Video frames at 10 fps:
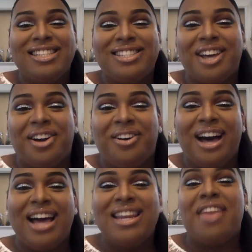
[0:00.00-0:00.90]
so
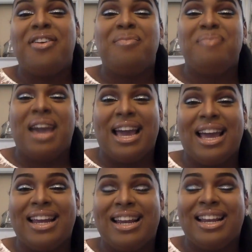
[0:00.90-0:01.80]
another
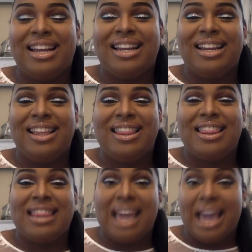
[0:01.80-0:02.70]
main
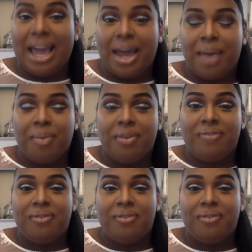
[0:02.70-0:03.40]
theme for